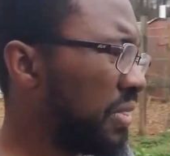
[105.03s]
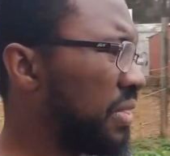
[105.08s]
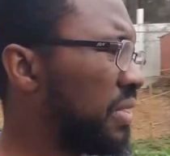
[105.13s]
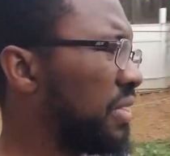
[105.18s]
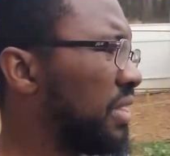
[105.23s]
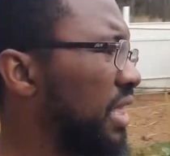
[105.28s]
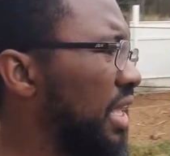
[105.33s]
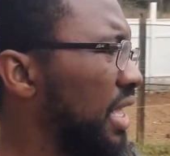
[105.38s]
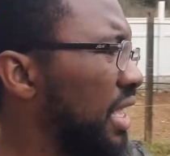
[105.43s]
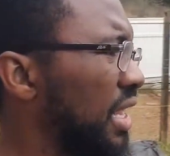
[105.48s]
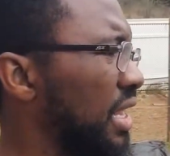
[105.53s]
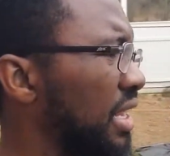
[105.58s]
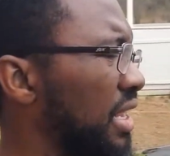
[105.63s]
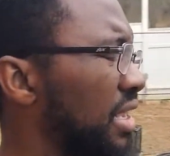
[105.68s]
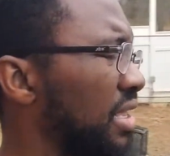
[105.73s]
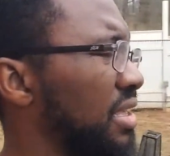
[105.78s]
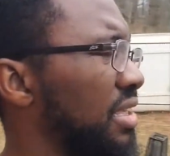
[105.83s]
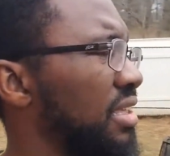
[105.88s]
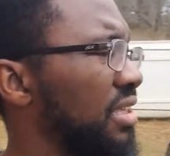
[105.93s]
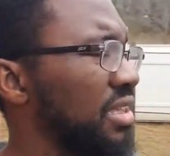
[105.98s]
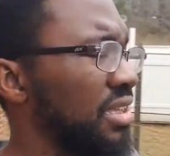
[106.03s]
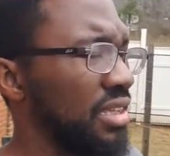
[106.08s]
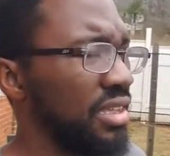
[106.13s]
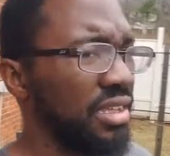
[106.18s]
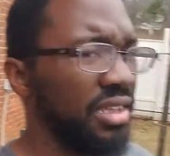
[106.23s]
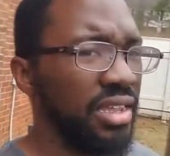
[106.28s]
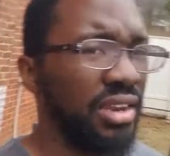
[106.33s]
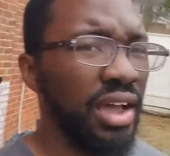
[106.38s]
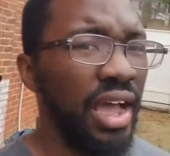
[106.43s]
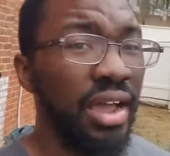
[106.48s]
then
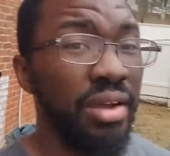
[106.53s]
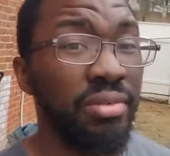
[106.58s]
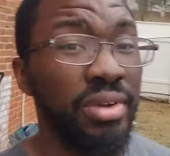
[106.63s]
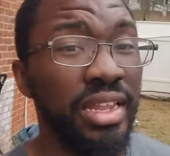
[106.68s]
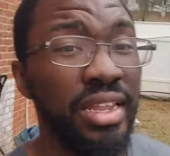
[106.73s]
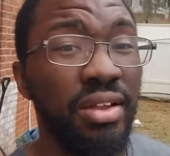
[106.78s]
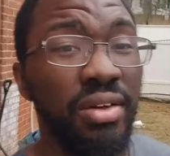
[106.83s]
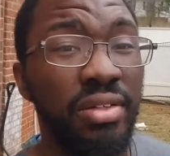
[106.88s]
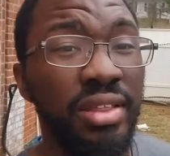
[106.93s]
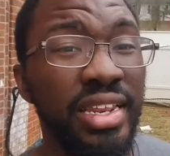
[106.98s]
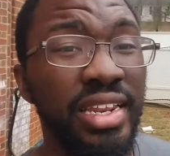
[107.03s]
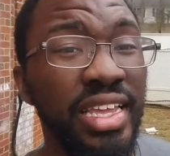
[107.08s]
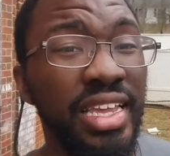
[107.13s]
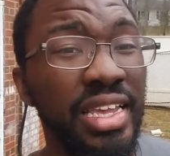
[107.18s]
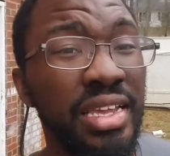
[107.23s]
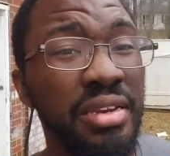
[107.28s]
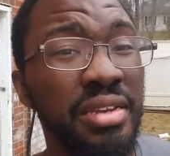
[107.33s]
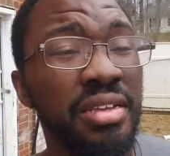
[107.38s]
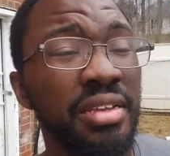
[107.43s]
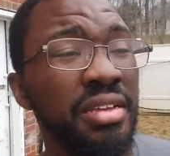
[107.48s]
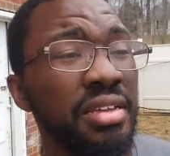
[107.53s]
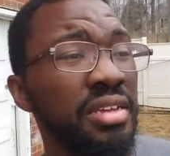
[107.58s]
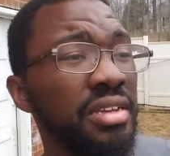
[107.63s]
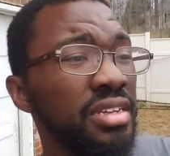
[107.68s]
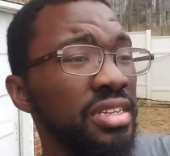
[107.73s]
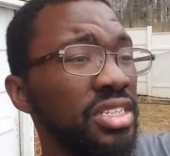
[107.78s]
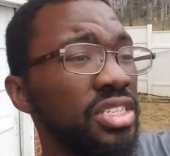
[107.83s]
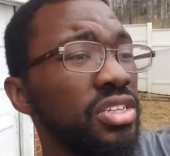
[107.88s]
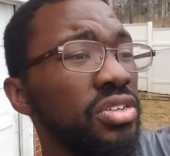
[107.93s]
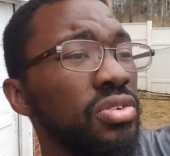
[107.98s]
I really only need
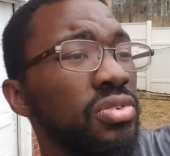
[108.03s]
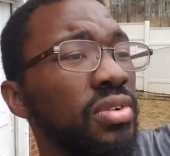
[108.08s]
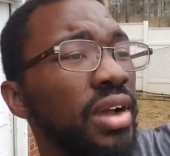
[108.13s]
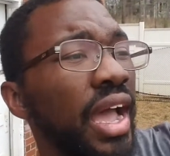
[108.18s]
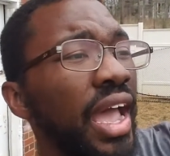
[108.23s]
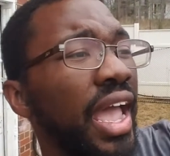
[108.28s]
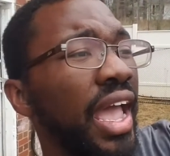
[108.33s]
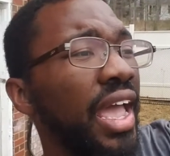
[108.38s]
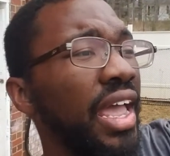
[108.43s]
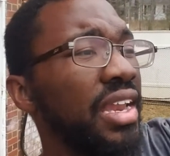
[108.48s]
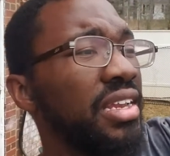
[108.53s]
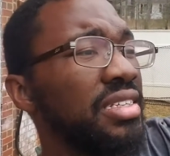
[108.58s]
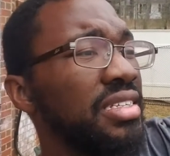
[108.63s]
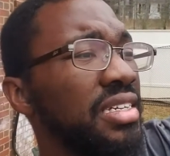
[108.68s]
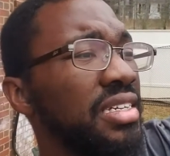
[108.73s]
2. I had